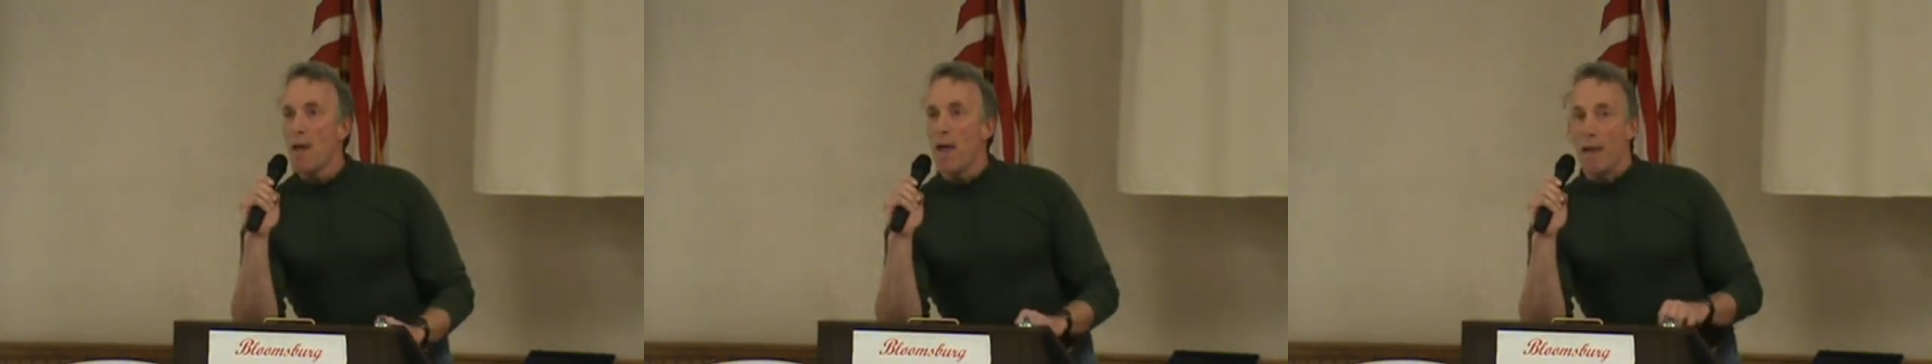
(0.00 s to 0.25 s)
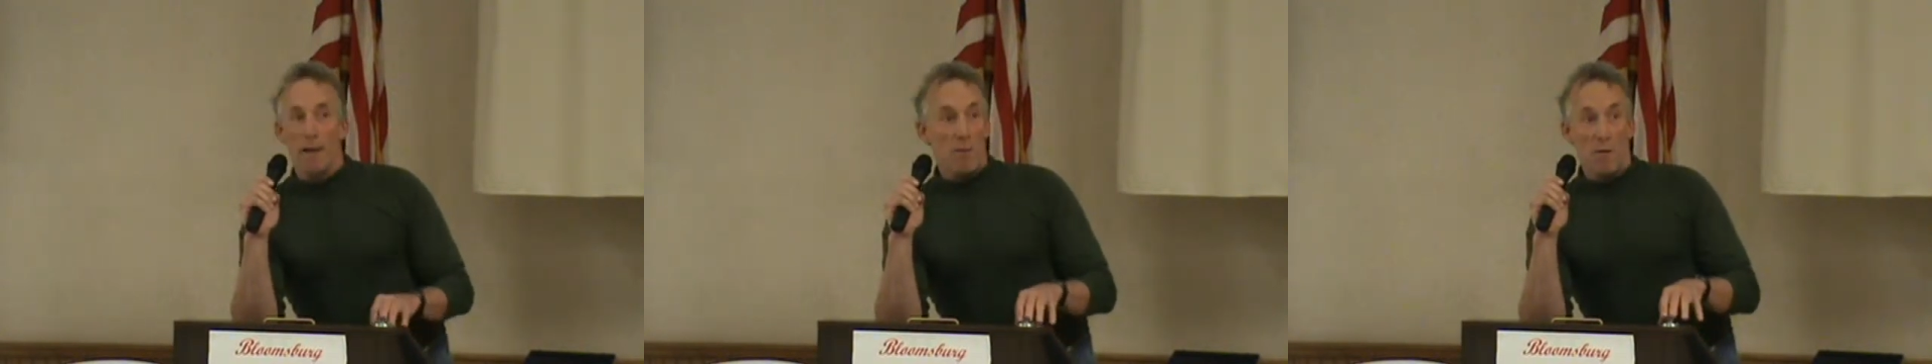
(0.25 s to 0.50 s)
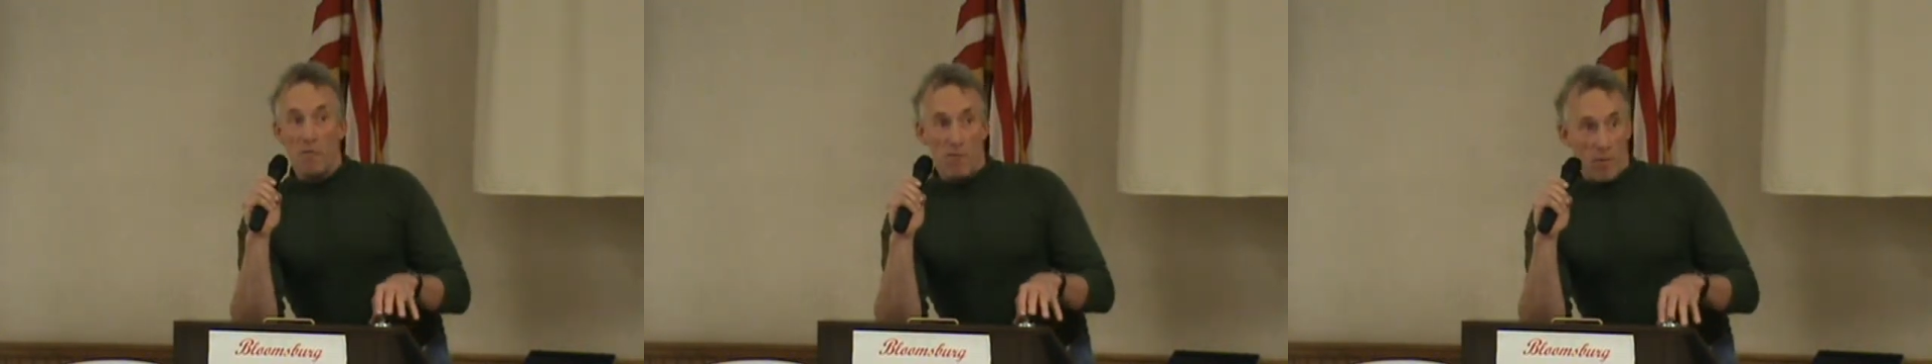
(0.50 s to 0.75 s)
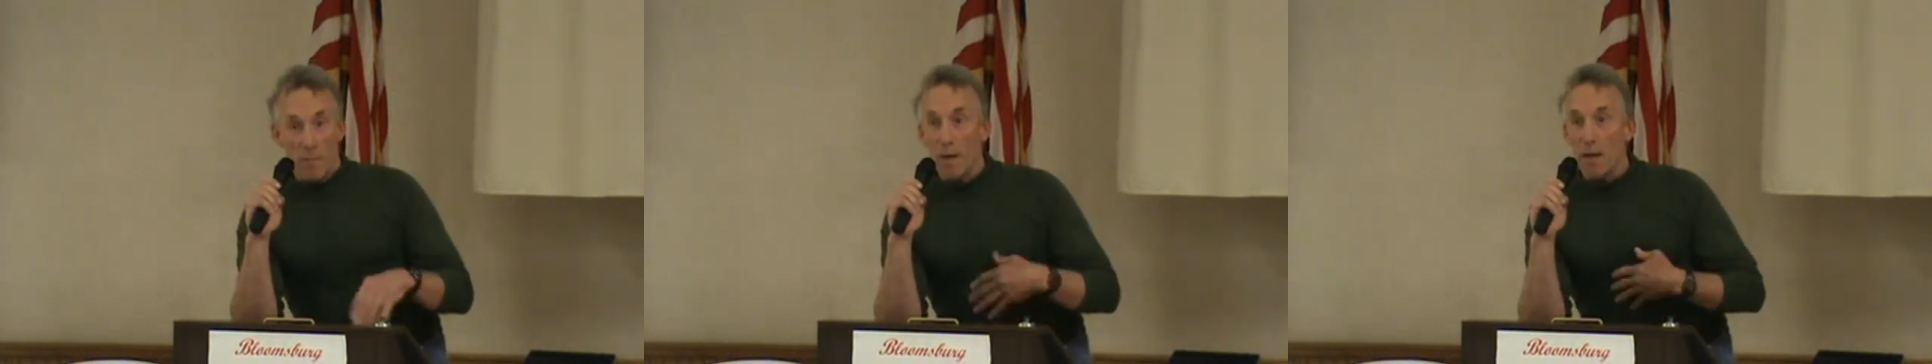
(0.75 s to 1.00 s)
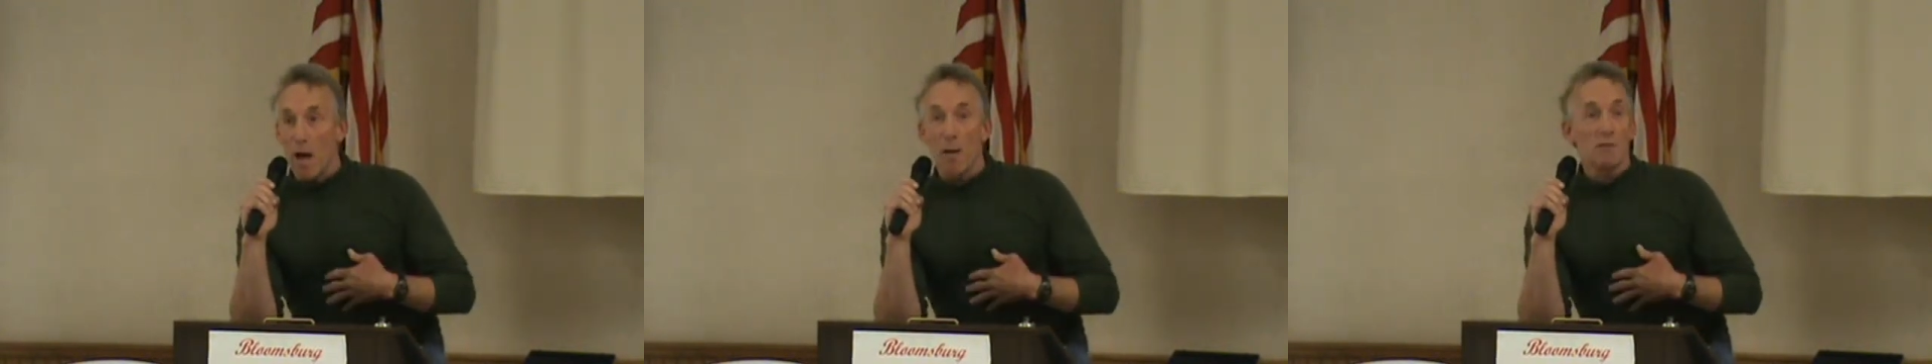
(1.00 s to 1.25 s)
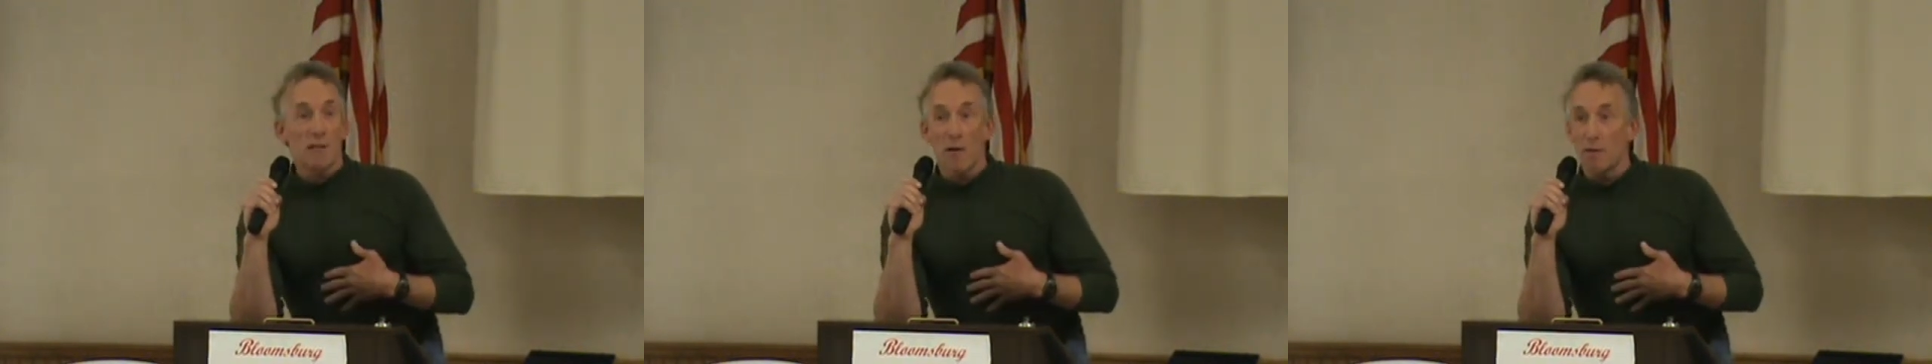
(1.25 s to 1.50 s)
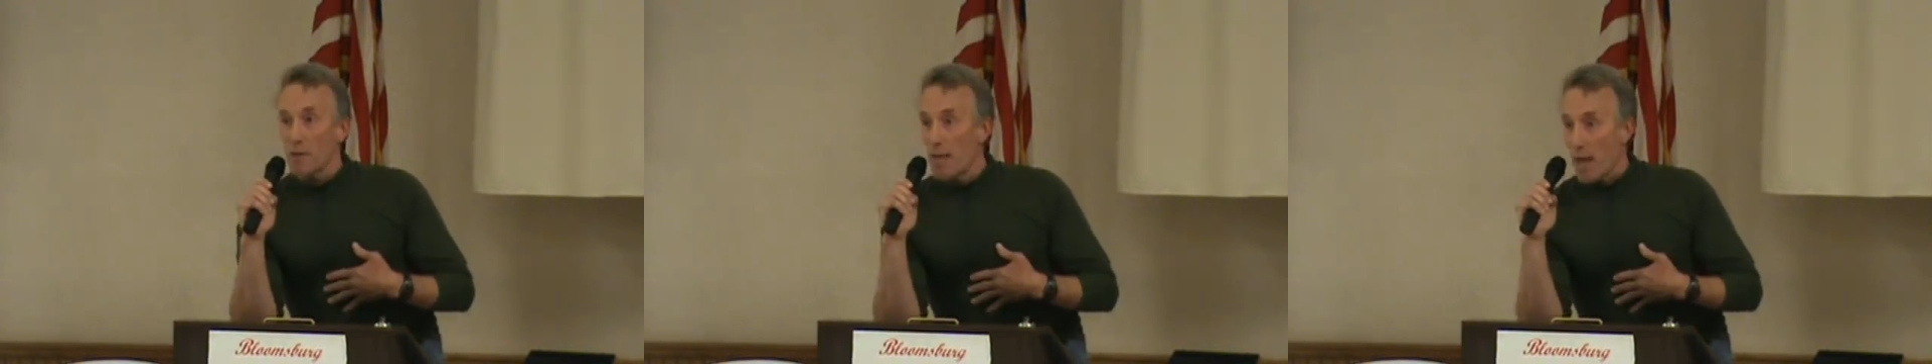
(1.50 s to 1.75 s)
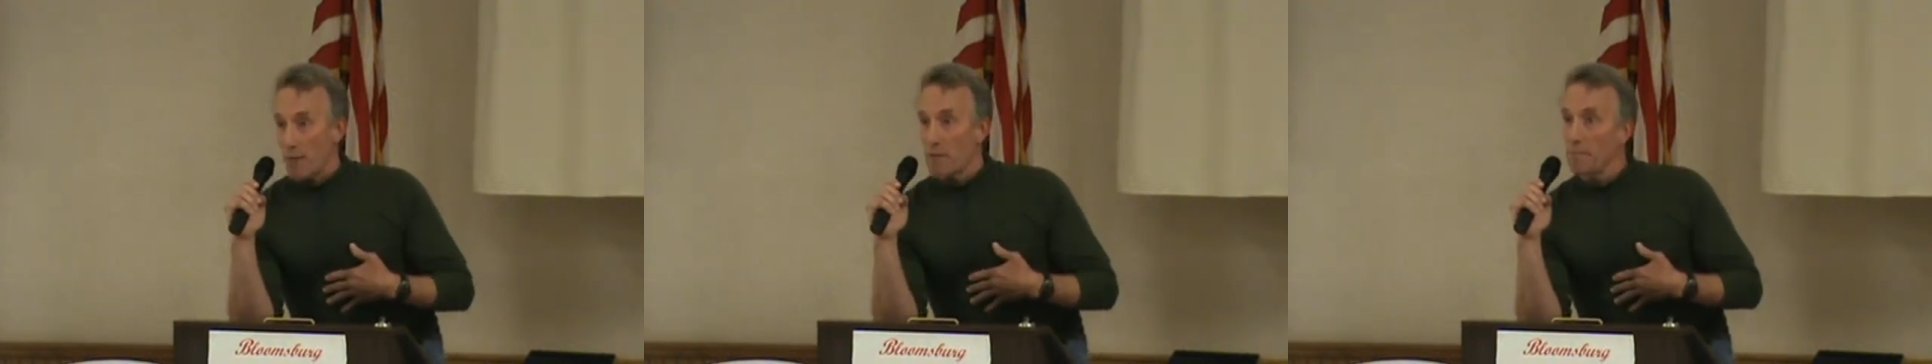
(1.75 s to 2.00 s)
And for me, I'm scared to
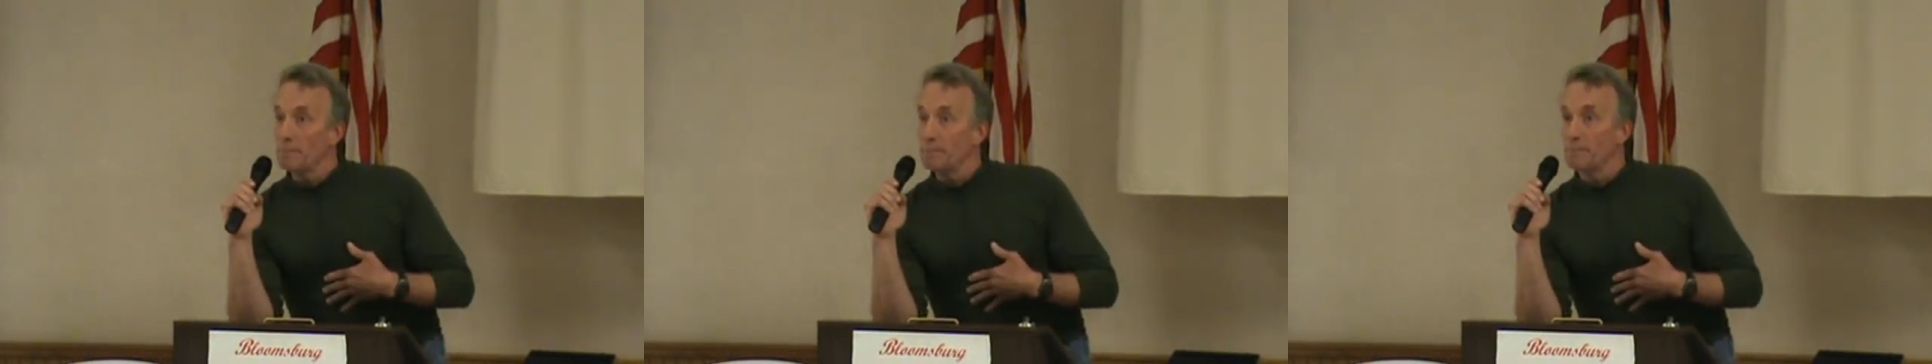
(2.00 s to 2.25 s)
death